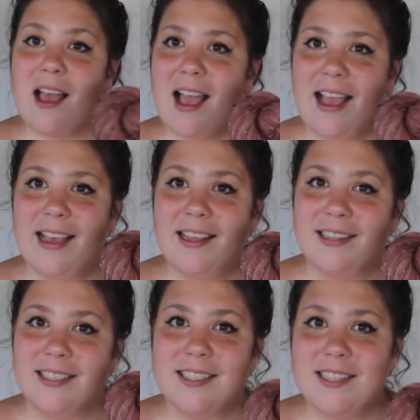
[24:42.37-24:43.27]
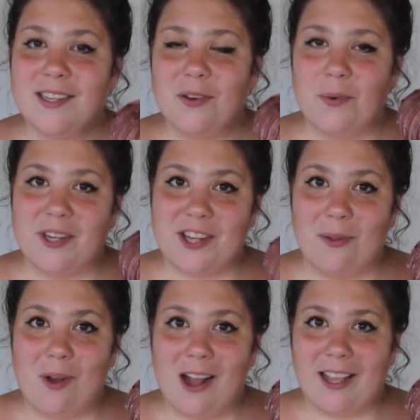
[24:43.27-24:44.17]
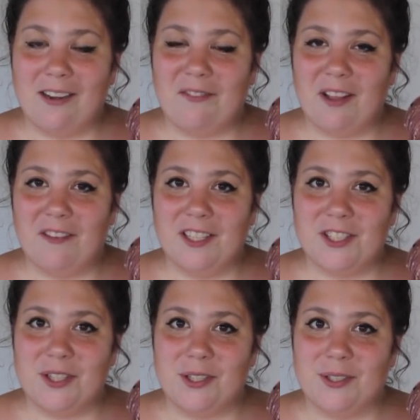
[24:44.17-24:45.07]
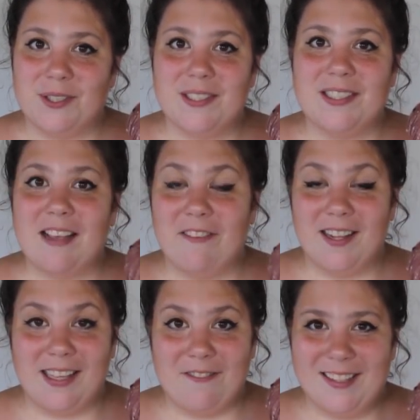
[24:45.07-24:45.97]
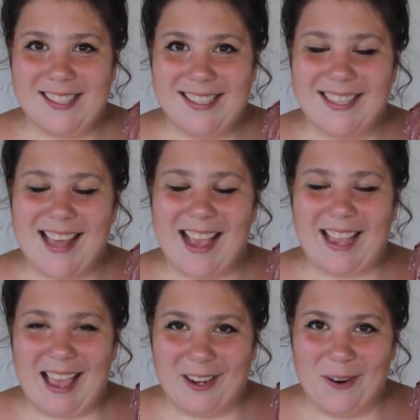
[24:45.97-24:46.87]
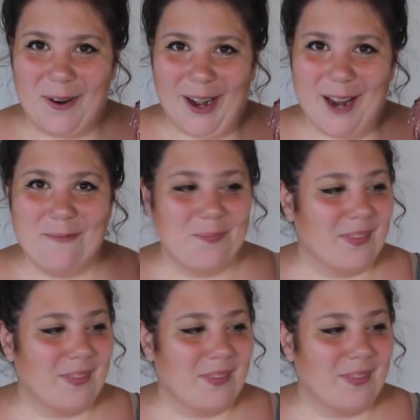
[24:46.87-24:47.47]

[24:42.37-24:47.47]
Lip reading: And We Shall Walk in Velvet Shoes definitely fits into that category.